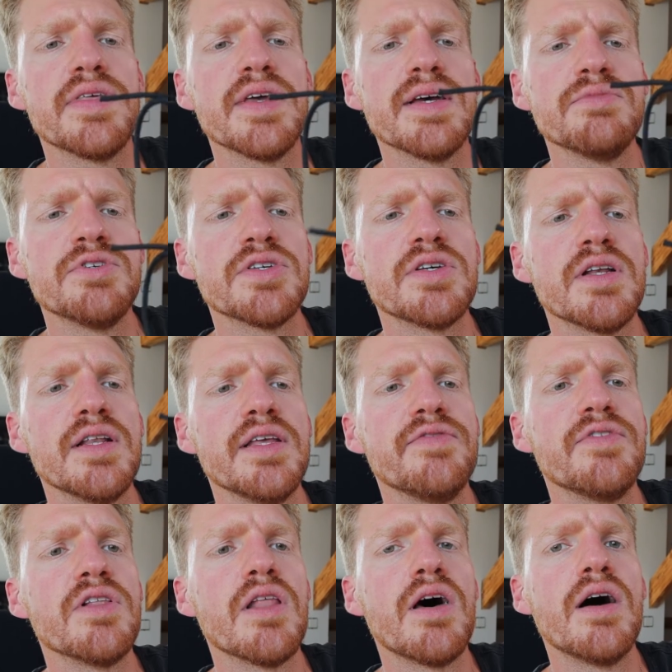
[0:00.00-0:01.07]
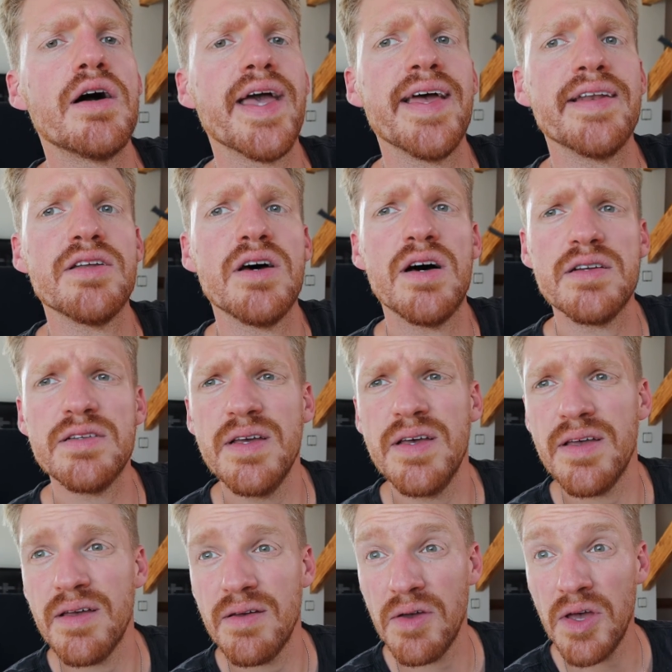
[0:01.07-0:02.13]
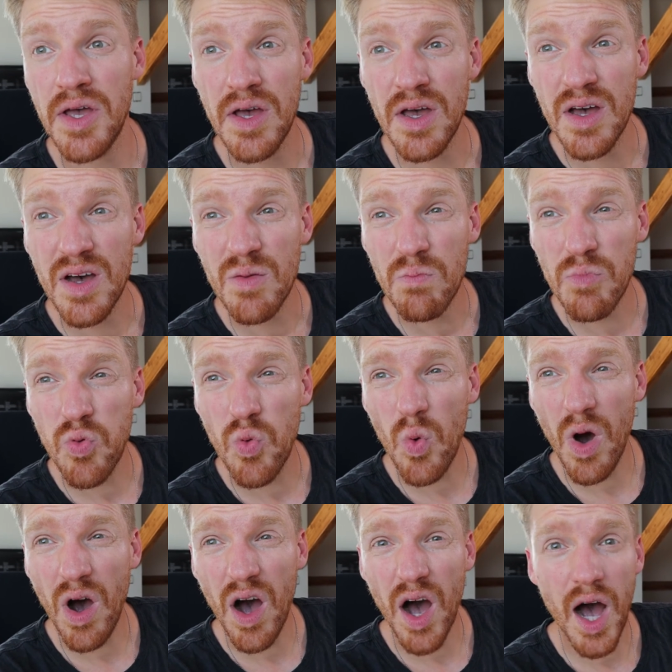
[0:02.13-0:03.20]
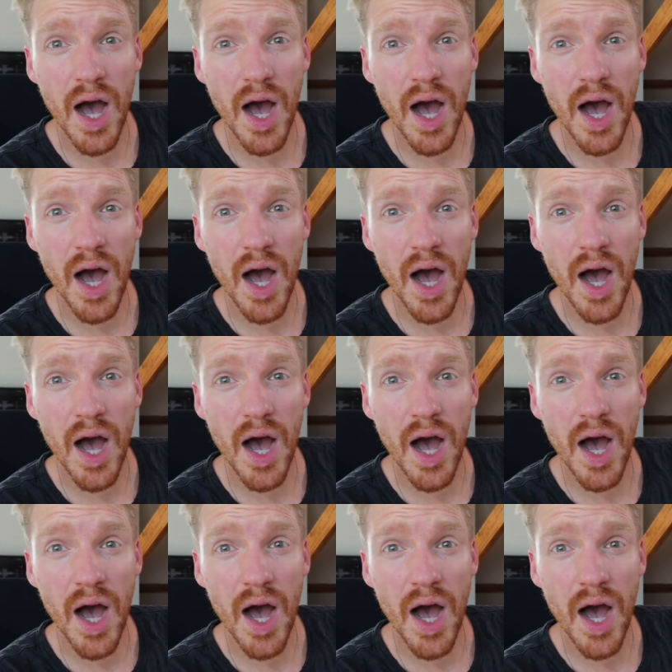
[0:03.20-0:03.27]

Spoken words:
I think I'm just gonna leave the long end on. Whoa,